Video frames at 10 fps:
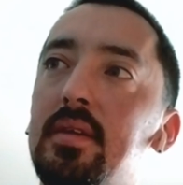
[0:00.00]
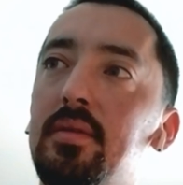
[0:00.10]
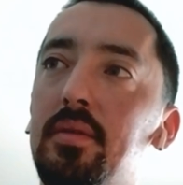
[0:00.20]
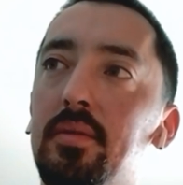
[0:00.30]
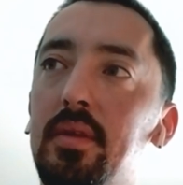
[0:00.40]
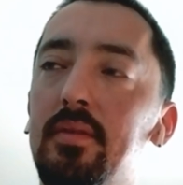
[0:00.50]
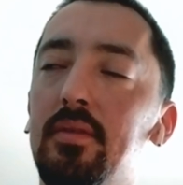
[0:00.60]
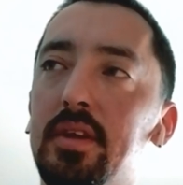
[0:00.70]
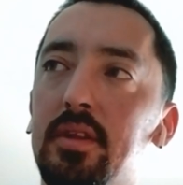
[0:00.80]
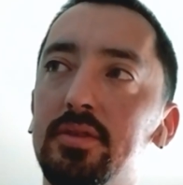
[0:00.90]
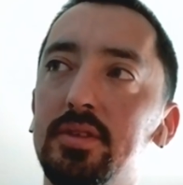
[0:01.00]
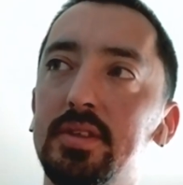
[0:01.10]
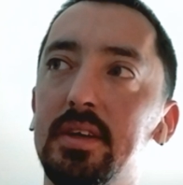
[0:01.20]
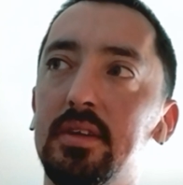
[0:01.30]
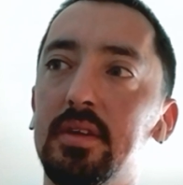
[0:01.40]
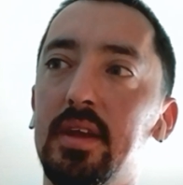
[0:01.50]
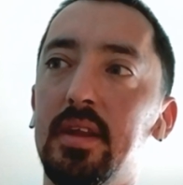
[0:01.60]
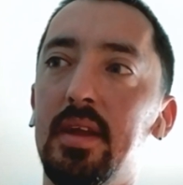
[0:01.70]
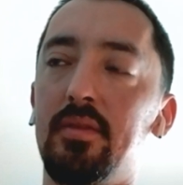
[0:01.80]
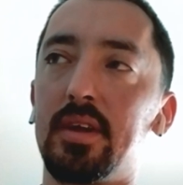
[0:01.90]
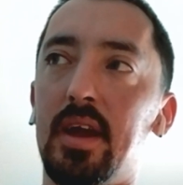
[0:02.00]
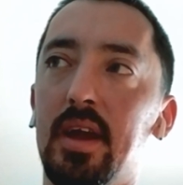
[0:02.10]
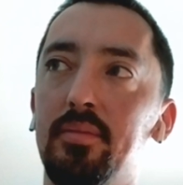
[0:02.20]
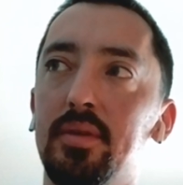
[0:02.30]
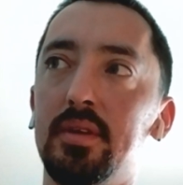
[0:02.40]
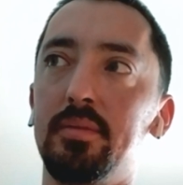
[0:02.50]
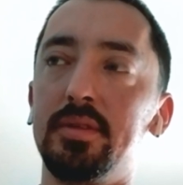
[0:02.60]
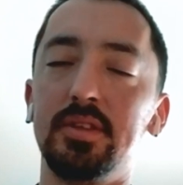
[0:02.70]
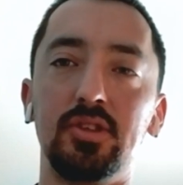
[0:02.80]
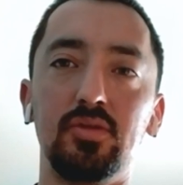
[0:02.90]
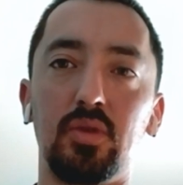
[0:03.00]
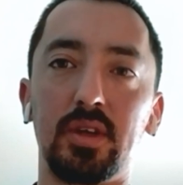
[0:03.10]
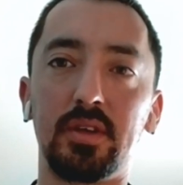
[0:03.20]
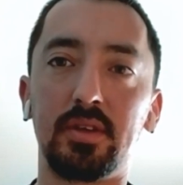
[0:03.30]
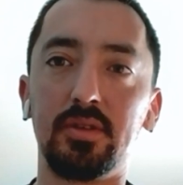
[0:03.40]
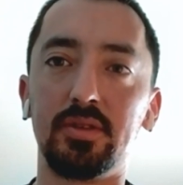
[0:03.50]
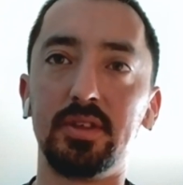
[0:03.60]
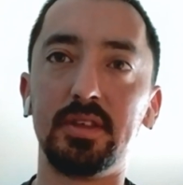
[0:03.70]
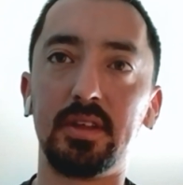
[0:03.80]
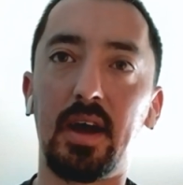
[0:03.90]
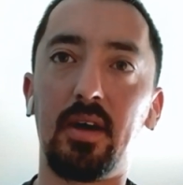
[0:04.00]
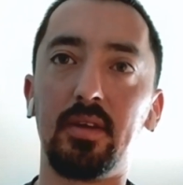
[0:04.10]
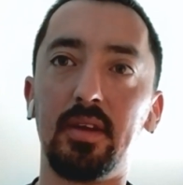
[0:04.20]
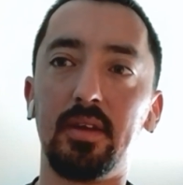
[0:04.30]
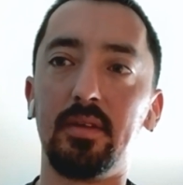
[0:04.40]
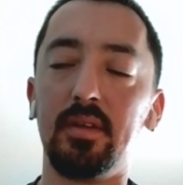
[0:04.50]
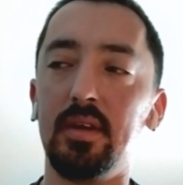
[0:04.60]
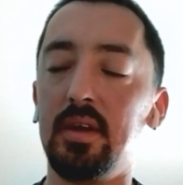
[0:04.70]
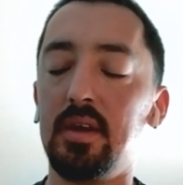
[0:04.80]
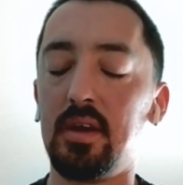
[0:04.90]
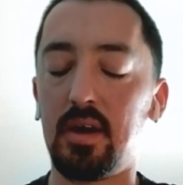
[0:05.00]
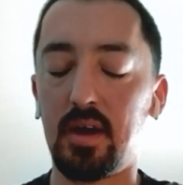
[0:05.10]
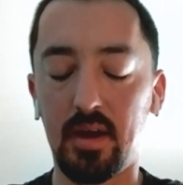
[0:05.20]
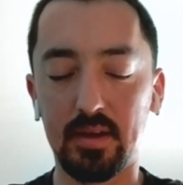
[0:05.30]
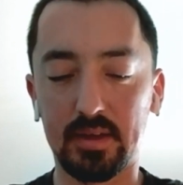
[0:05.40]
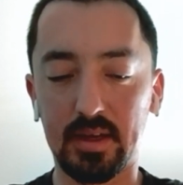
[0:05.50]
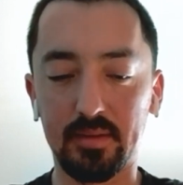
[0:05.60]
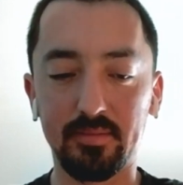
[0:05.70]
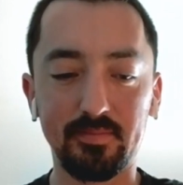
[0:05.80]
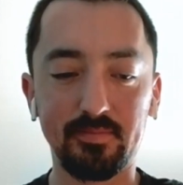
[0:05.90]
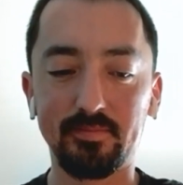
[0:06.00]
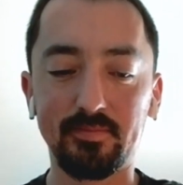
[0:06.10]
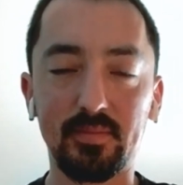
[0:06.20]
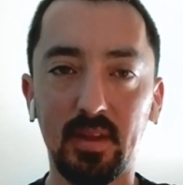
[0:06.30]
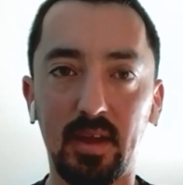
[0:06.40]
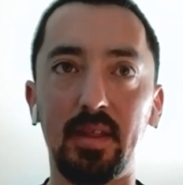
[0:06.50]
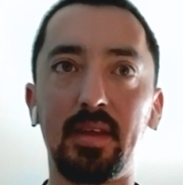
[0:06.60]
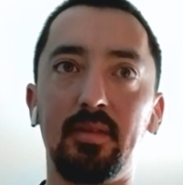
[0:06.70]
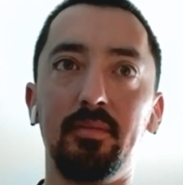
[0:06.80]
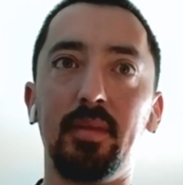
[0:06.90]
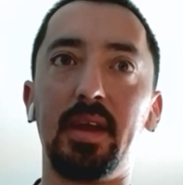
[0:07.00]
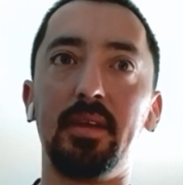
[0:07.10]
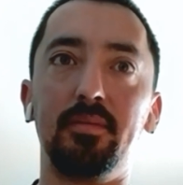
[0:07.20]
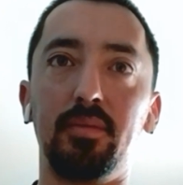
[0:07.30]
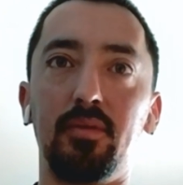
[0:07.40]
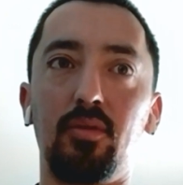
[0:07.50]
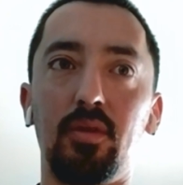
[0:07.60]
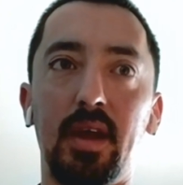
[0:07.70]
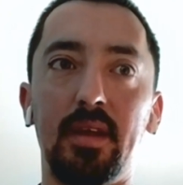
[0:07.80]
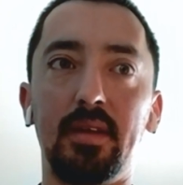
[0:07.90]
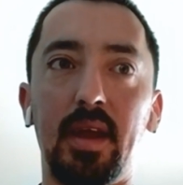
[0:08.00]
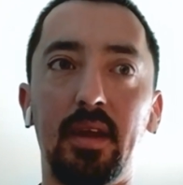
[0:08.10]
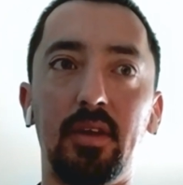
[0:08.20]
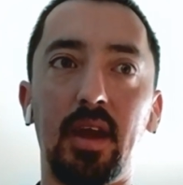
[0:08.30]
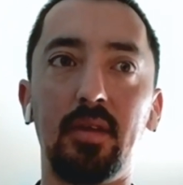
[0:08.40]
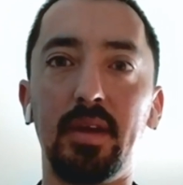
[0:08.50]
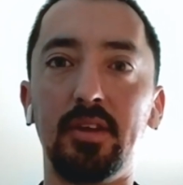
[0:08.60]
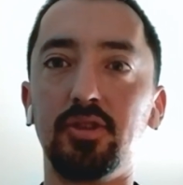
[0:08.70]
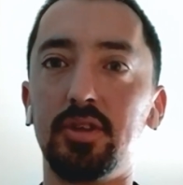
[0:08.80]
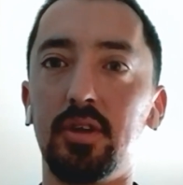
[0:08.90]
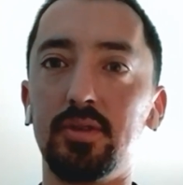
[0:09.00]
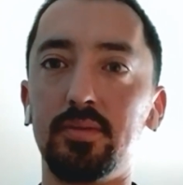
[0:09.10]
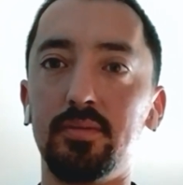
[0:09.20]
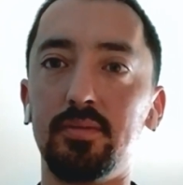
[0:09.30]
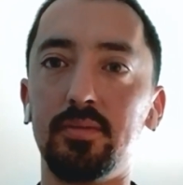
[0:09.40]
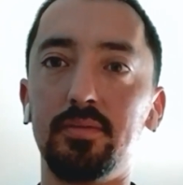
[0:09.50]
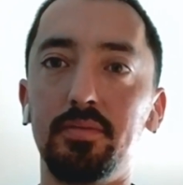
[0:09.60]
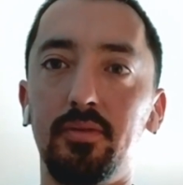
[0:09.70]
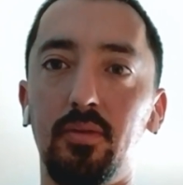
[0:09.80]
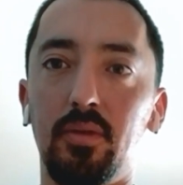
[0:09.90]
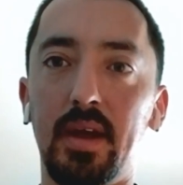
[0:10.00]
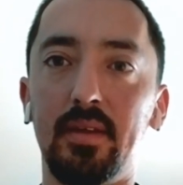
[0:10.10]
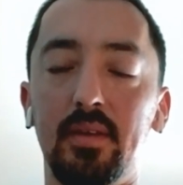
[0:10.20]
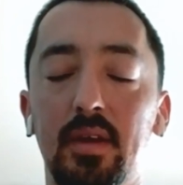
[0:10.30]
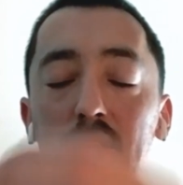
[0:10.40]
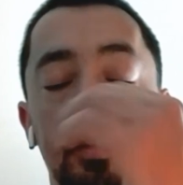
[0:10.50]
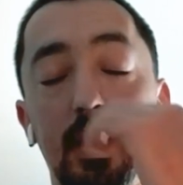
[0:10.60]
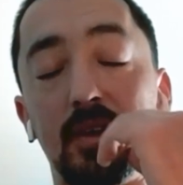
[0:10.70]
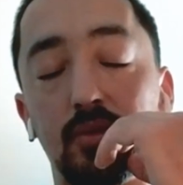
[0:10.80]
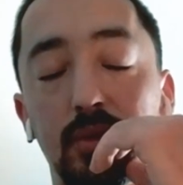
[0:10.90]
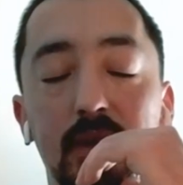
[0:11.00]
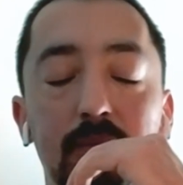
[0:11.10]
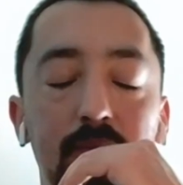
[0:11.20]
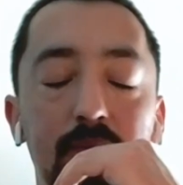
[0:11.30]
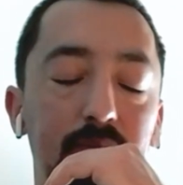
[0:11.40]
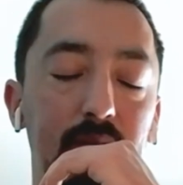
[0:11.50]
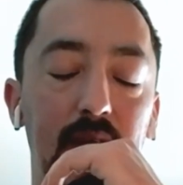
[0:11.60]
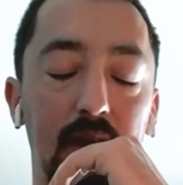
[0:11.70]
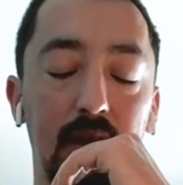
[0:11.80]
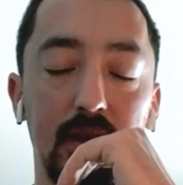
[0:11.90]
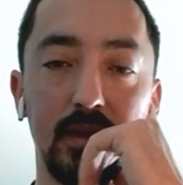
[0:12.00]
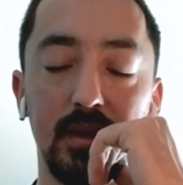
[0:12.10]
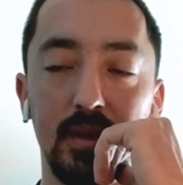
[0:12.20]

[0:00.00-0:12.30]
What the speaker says: never really closed the deal and never got put in a position where I could close the deal out. And I got, I think I've made before that 8 or 9 major shows before that last week, and